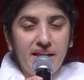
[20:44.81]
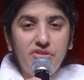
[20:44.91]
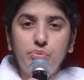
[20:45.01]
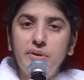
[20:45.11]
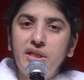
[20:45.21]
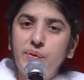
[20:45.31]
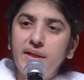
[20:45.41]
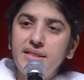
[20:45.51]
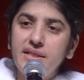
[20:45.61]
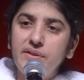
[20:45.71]
If we
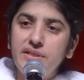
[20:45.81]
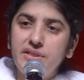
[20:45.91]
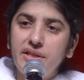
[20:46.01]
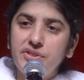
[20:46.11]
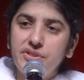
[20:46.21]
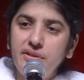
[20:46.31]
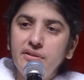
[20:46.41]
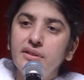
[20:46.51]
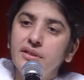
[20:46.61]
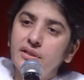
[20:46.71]
create
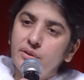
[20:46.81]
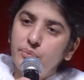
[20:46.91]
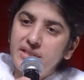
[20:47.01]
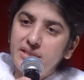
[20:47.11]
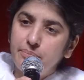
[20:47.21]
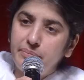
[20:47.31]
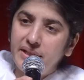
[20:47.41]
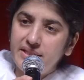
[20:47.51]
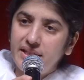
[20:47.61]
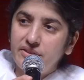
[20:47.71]
irritation, we
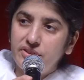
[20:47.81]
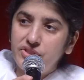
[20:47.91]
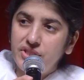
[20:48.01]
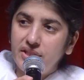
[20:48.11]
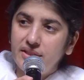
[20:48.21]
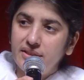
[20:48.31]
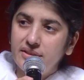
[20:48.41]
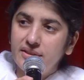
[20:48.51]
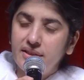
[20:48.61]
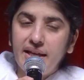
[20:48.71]
deplete energy.
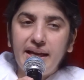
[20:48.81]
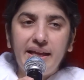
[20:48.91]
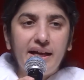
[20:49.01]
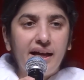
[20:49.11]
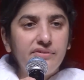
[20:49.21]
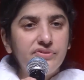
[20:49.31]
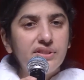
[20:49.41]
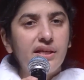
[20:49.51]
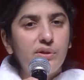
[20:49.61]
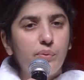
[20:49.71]
And
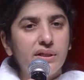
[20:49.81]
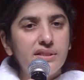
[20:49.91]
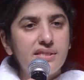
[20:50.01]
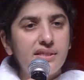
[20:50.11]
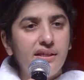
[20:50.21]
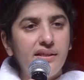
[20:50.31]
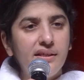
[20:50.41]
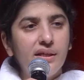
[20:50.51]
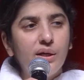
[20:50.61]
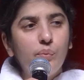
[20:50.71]
after that one
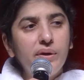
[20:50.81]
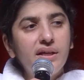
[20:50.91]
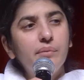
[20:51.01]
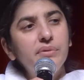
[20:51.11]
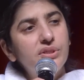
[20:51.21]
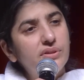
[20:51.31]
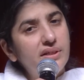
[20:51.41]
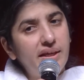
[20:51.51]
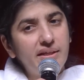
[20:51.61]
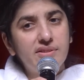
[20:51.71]
scene, we come into the
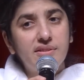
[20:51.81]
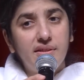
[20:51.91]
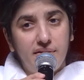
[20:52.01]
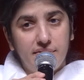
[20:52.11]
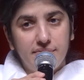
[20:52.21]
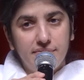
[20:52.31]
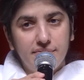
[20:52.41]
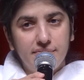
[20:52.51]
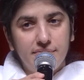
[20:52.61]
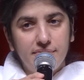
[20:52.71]
next scene.
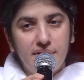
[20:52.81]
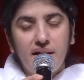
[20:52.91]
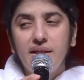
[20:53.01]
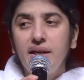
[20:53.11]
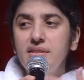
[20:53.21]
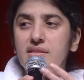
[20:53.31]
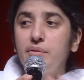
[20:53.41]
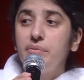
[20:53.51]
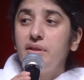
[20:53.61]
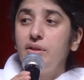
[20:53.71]
Again,
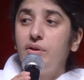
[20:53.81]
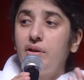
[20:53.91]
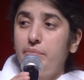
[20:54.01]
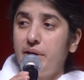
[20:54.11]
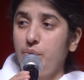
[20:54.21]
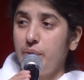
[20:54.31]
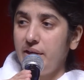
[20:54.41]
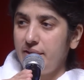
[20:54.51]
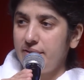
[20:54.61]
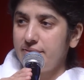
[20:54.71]
something not my
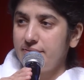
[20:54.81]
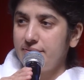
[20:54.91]
way.